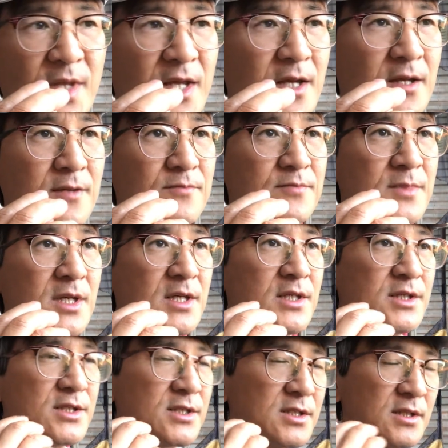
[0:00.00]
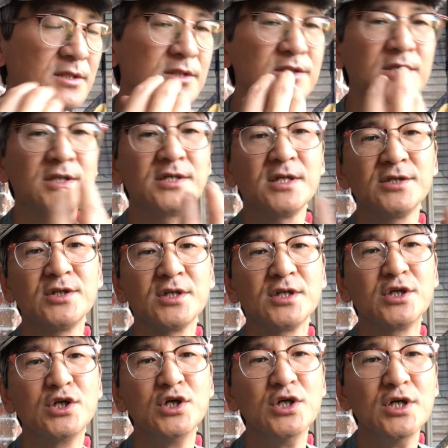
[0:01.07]
And it's just such a
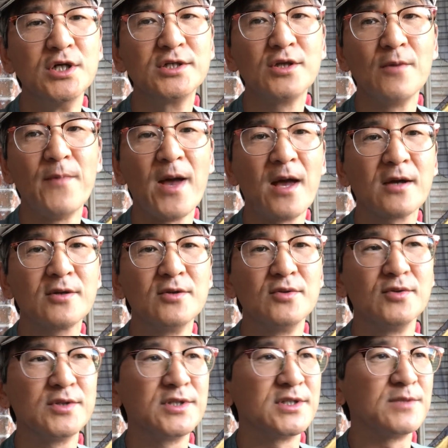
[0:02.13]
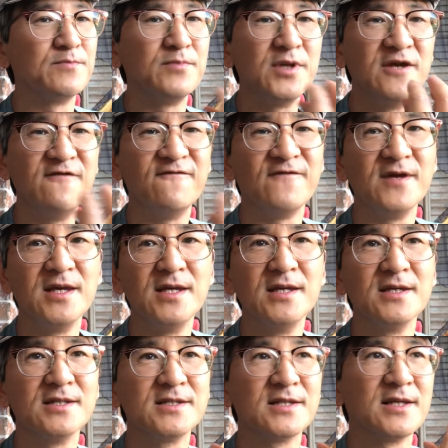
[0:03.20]
good tobacco. It's just beefy.
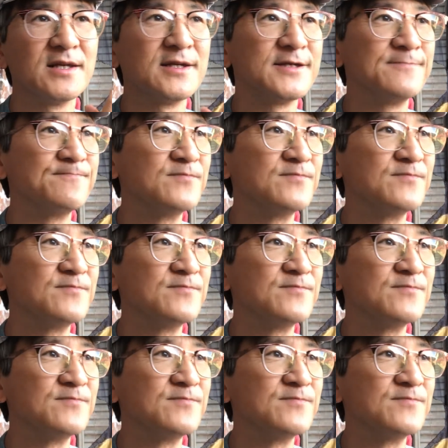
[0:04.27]
It's like,